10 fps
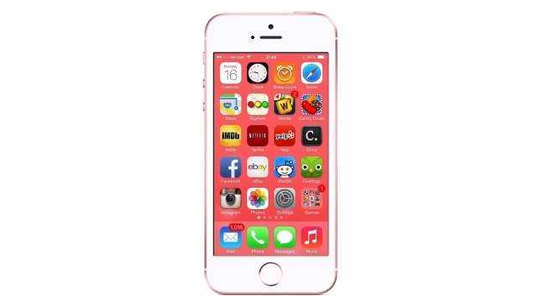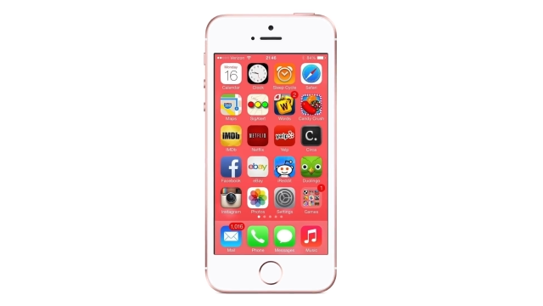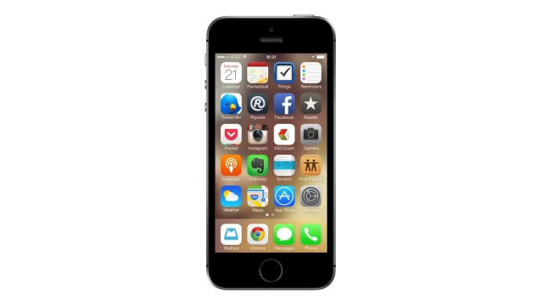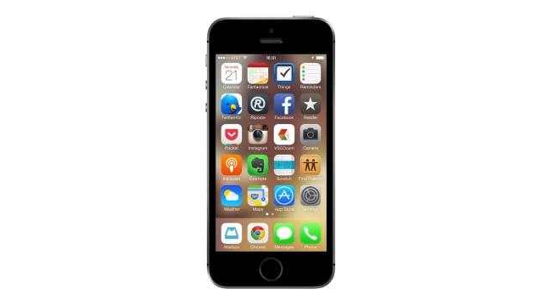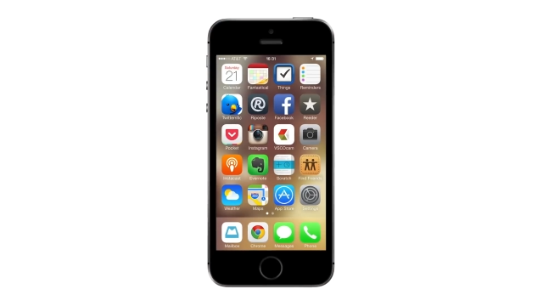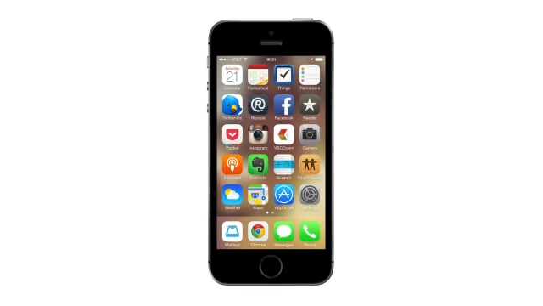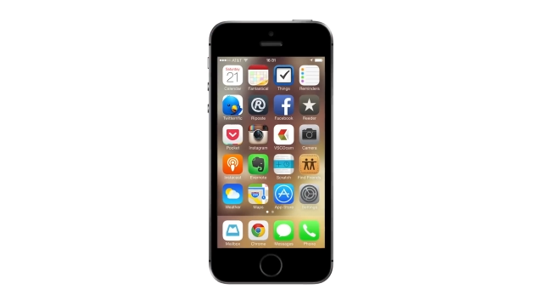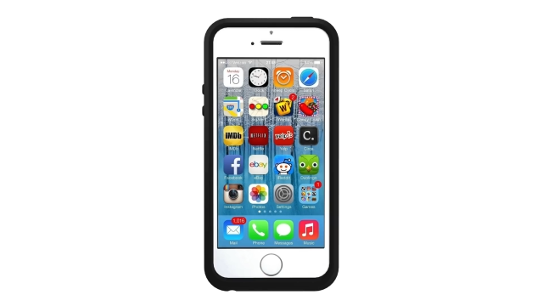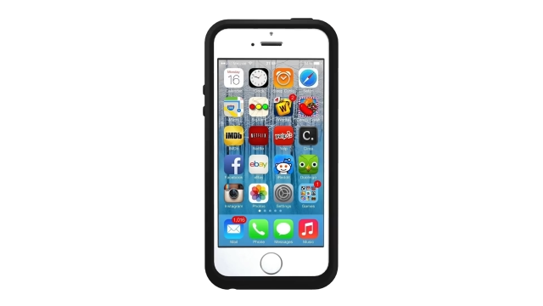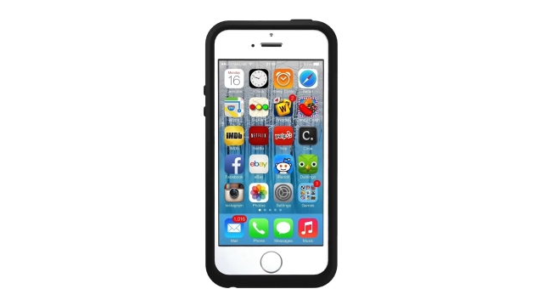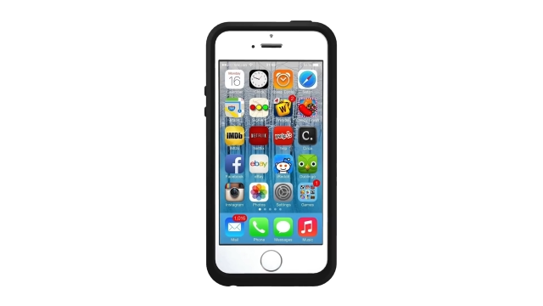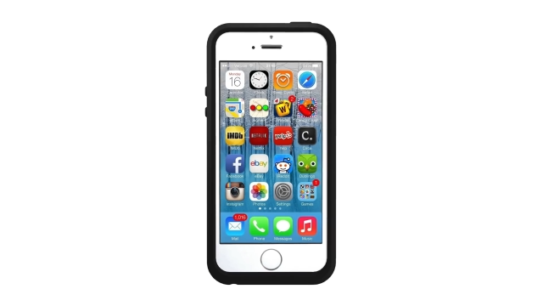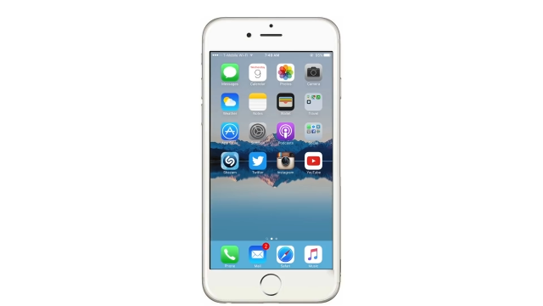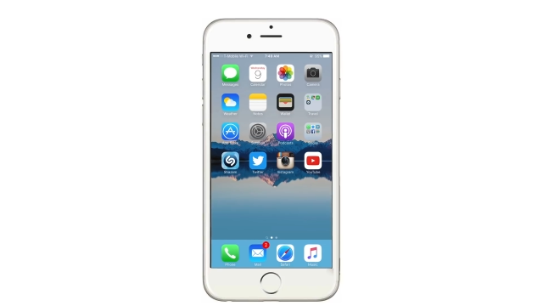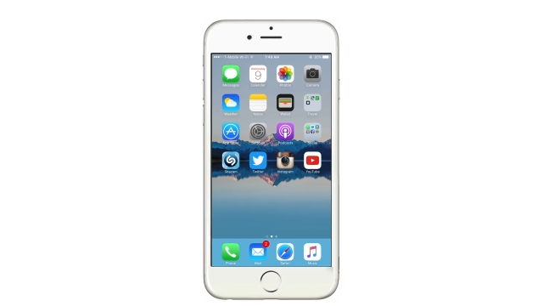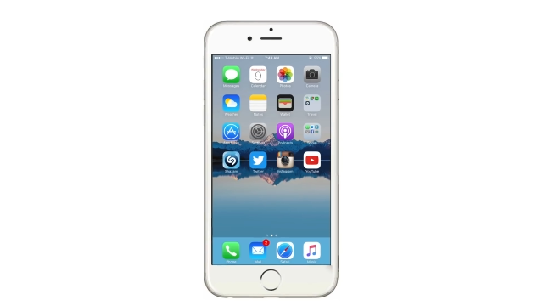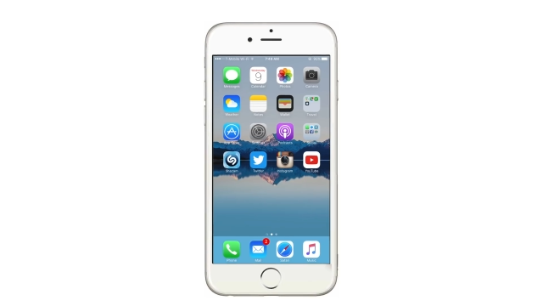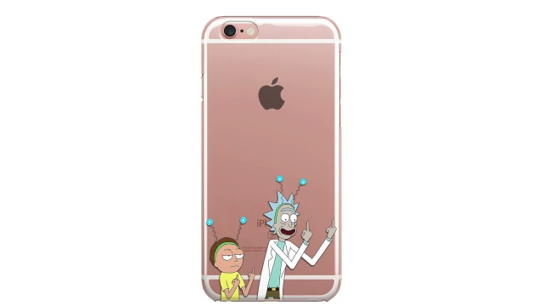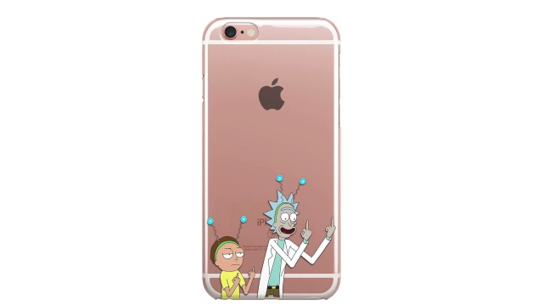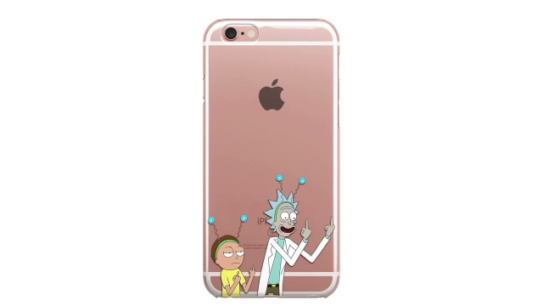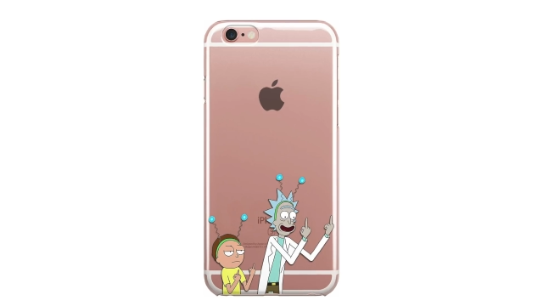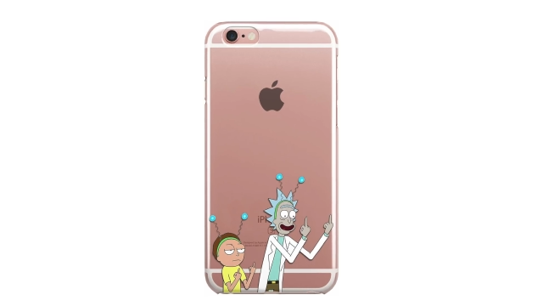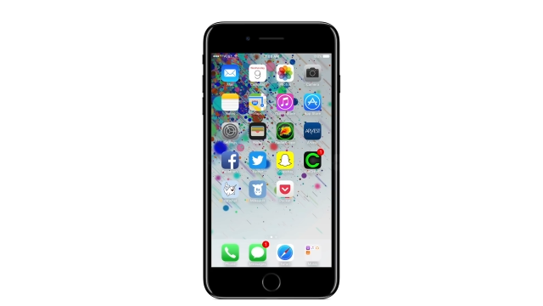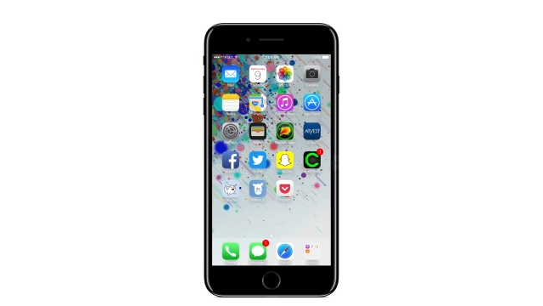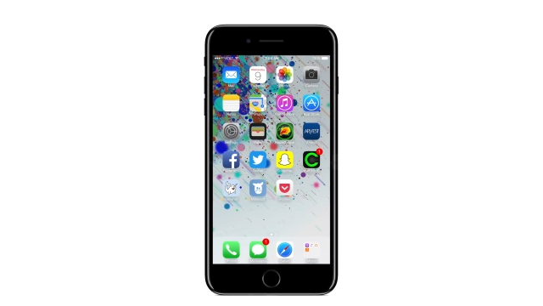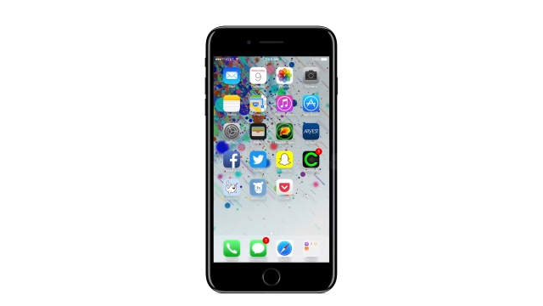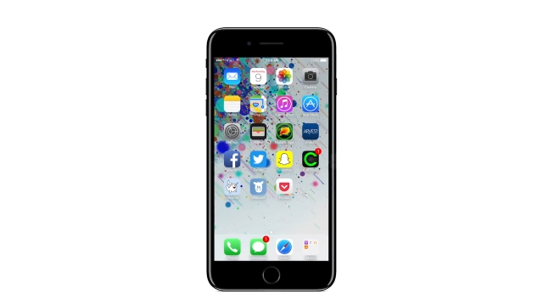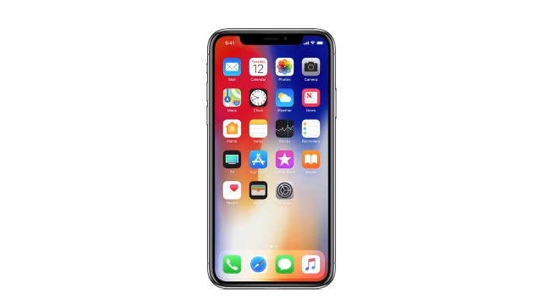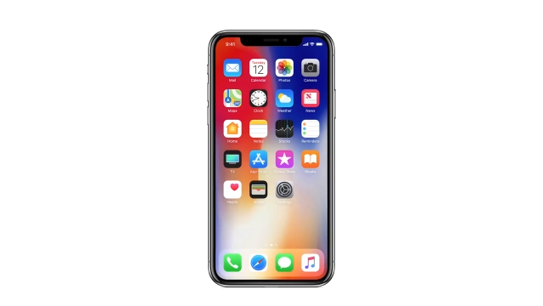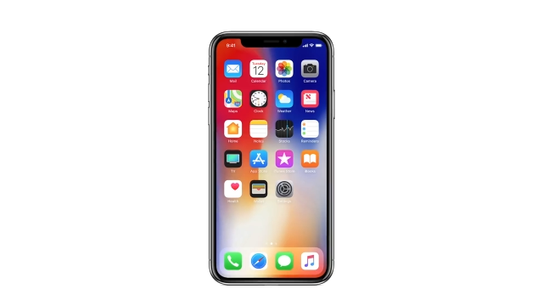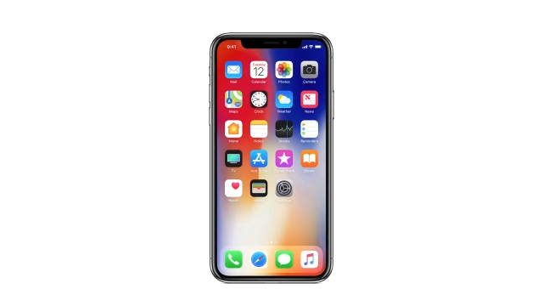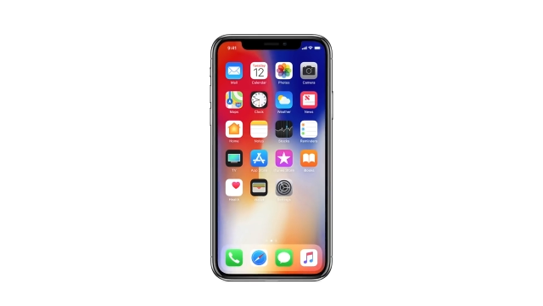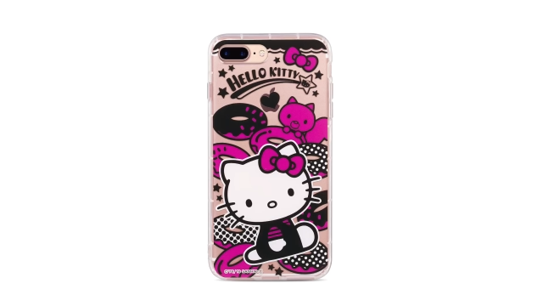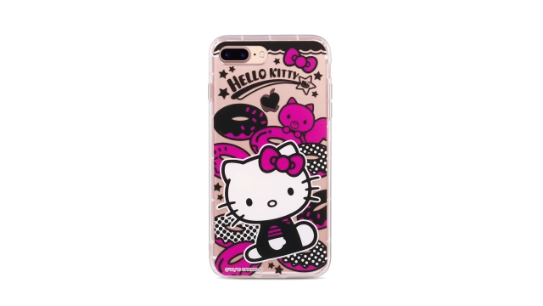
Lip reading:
(no speaker visible)